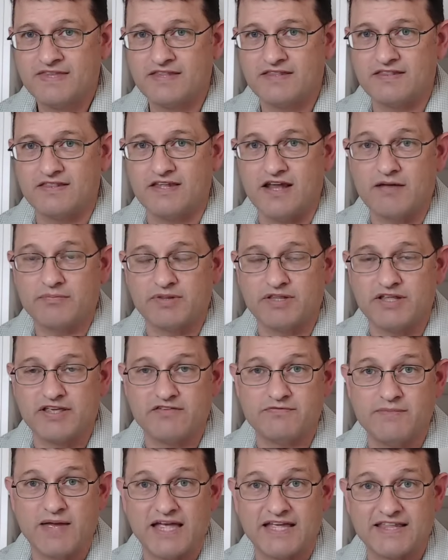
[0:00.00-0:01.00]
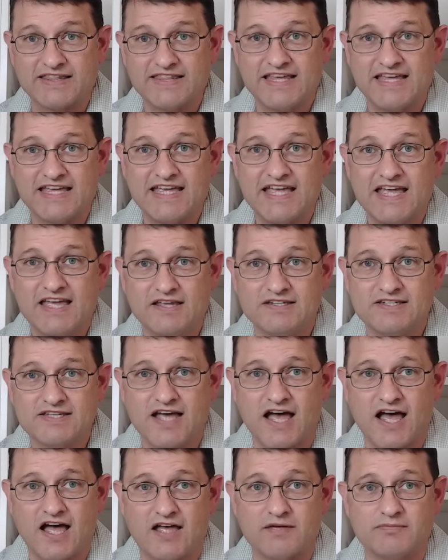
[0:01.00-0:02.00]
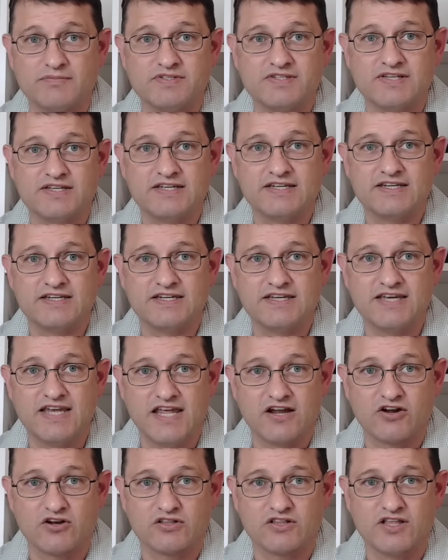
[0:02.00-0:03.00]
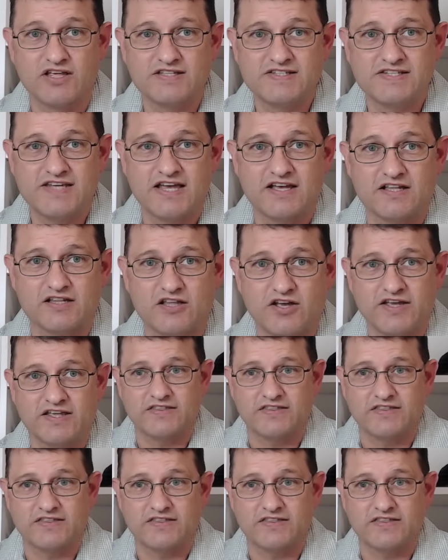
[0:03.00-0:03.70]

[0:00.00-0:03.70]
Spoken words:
that I believe make the end times near? Let's take a look